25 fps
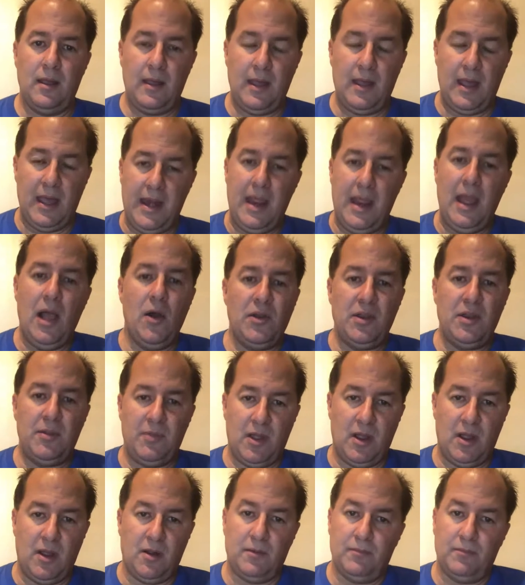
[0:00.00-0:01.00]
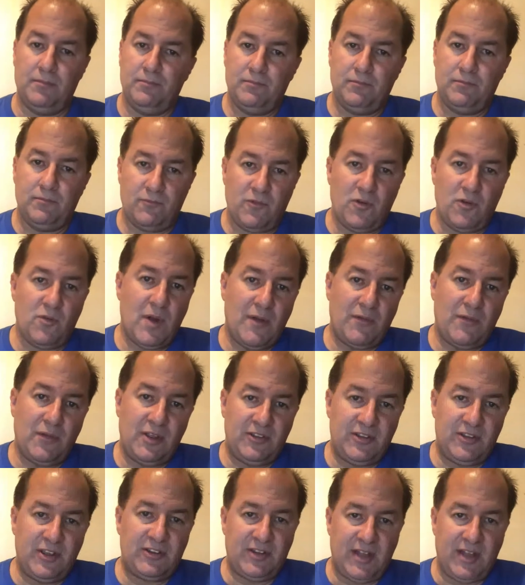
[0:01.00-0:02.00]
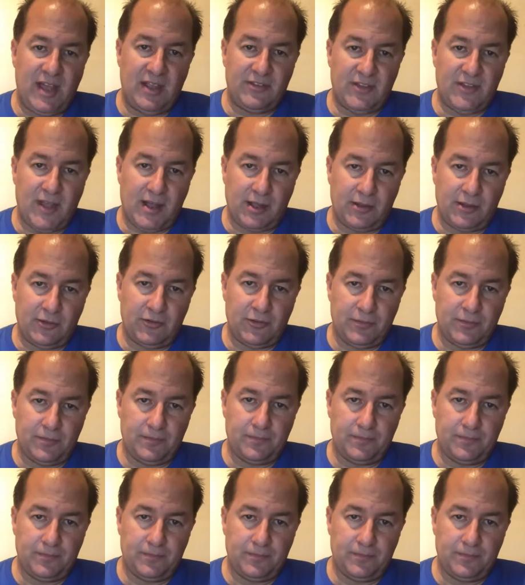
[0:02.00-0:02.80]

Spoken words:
and held him there for roughly 6 to 8 seconds.